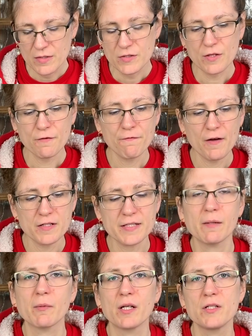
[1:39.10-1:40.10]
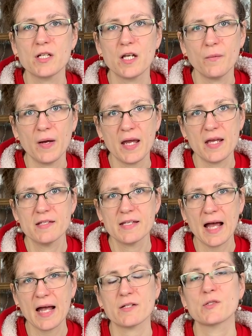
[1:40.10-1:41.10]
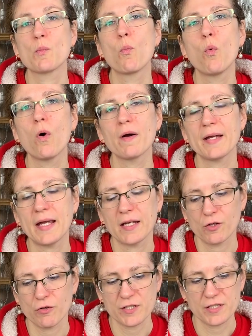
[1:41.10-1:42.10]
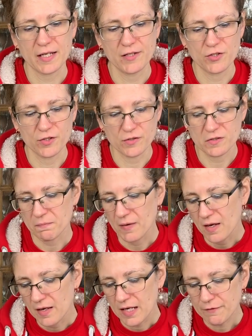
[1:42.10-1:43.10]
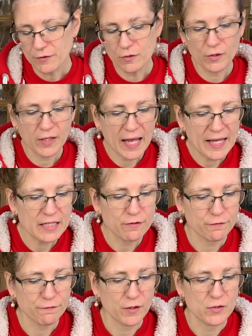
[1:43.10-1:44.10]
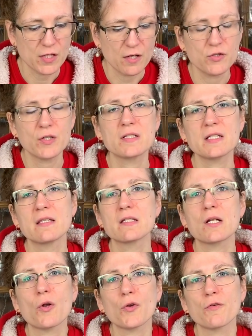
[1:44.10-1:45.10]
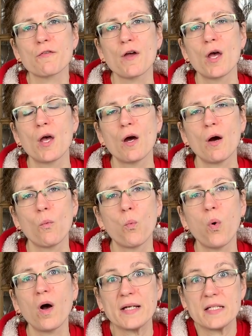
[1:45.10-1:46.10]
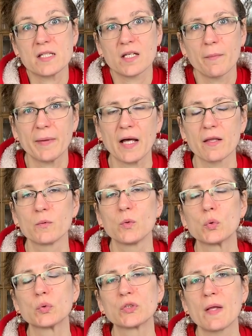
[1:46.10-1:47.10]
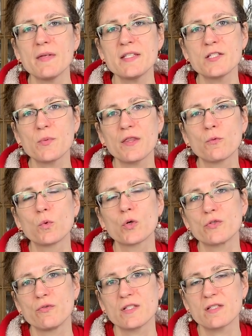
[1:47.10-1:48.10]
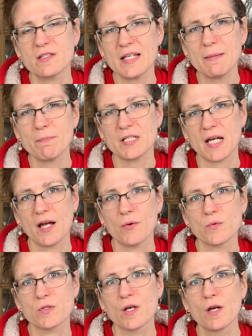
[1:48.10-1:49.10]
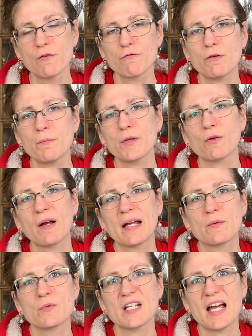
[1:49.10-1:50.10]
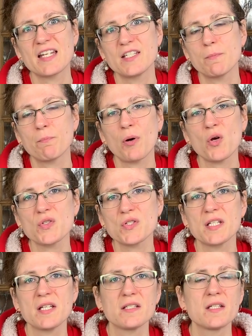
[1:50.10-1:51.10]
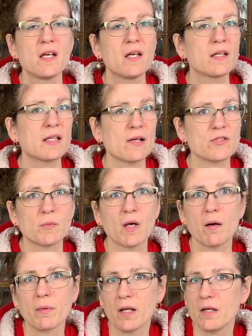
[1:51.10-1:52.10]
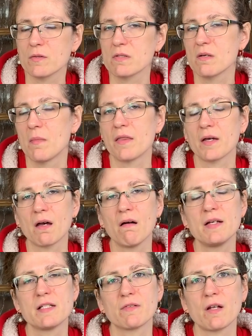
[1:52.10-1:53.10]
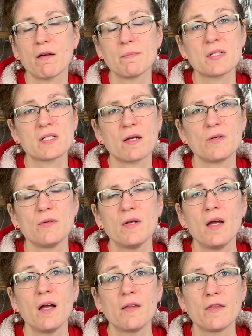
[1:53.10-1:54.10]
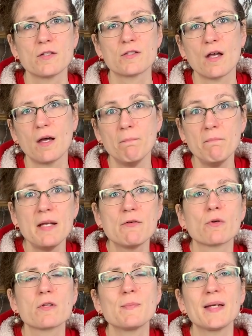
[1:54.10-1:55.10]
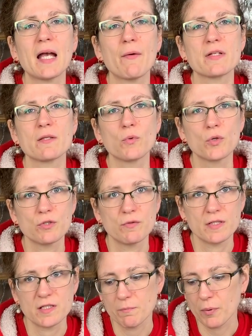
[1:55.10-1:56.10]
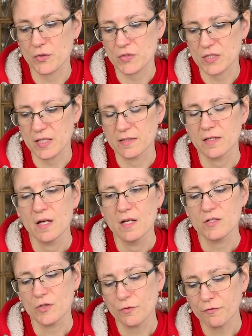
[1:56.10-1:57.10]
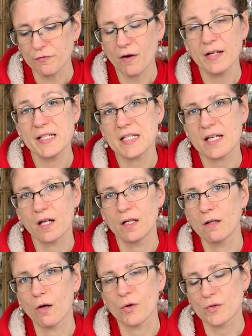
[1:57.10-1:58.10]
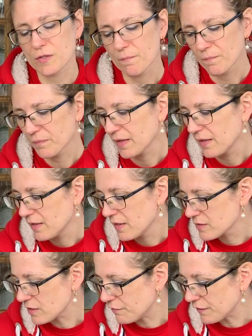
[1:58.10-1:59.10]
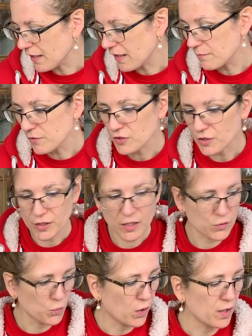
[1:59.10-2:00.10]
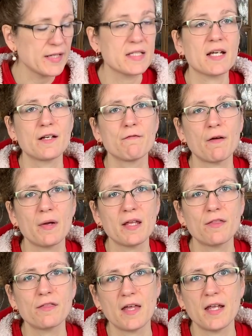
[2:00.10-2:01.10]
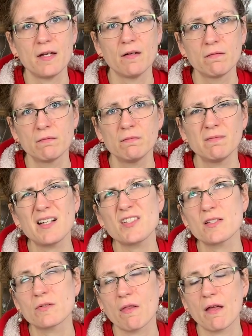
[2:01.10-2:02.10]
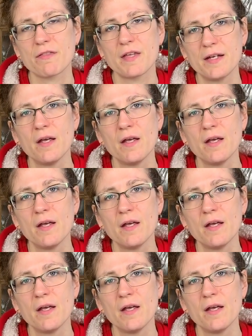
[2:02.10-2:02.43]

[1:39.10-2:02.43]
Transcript: So the first thing I'm going to do is add some white incrustations. If you look at any of the photos, you can see there's a lot of white coming out the walls, and this is where the water is seeped out from the ground and deposited calcium carbonate or some other kind of limestone that's a mineral that's been carried in the water and it's deposited. So you'll find it a lot. So for that I'm just going to use white and a very thin, actually it's not that thin,